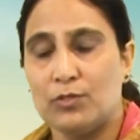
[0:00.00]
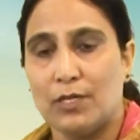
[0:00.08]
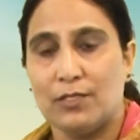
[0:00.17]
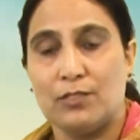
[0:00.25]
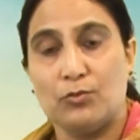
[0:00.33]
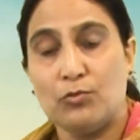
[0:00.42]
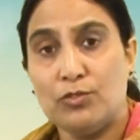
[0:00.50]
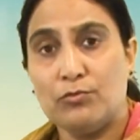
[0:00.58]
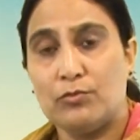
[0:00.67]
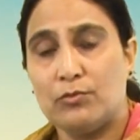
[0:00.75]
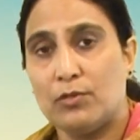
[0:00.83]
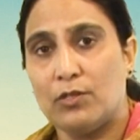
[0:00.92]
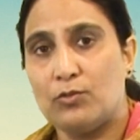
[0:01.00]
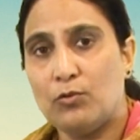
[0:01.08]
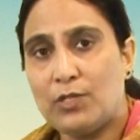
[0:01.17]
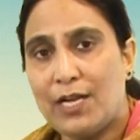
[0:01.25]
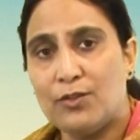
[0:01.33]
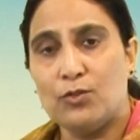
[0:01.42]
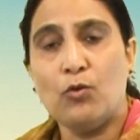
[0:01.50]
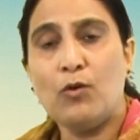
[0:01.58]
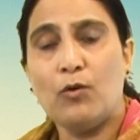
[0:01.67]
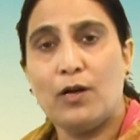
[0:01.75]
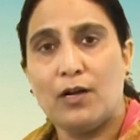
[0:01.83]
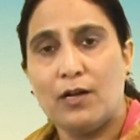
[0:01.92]
I
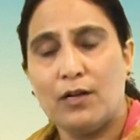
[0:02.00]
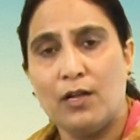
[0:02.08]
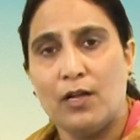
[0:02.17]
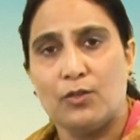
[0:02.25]
know?